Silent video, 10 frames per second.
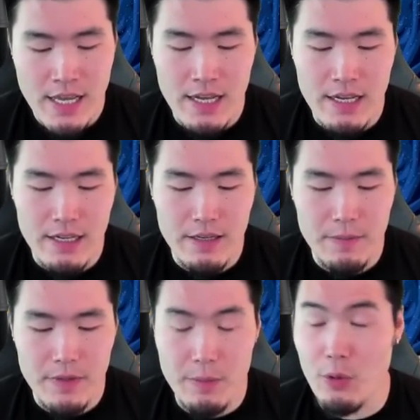
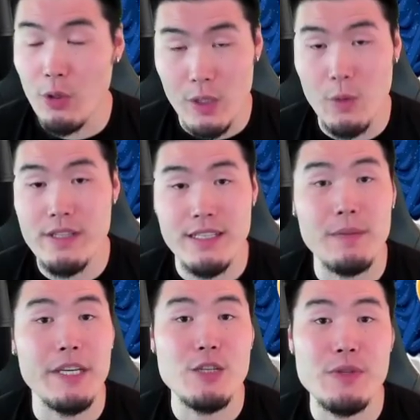The Broly one's gonna
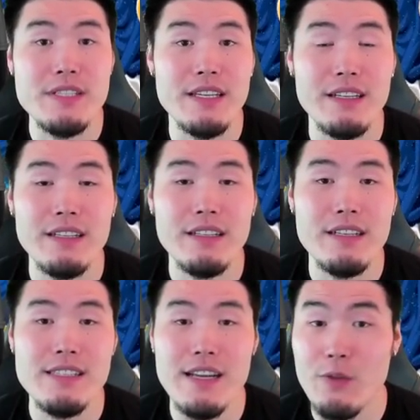be interesting
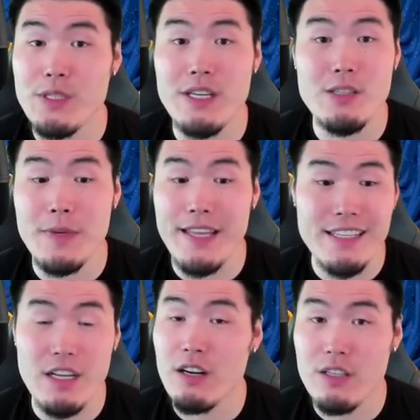because everyone tells me
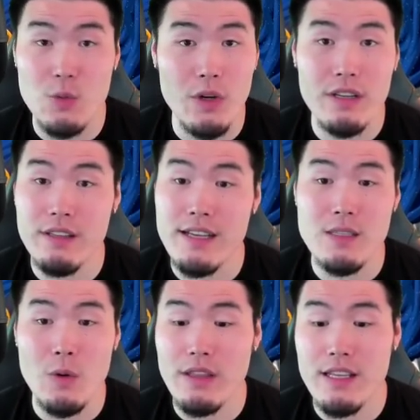that's the hardest one. That's
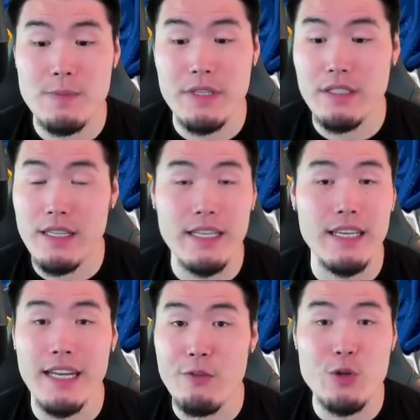the one that's been
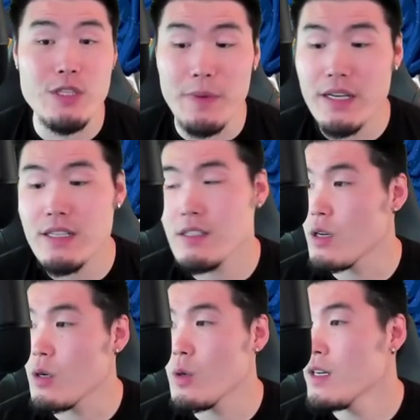kicking everyone's butt,
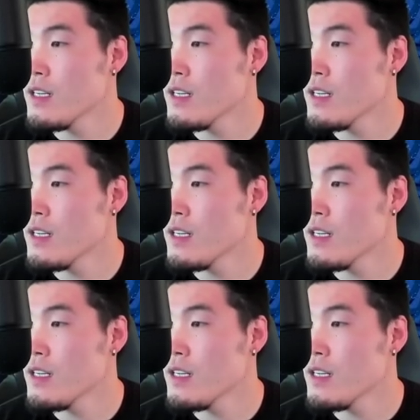so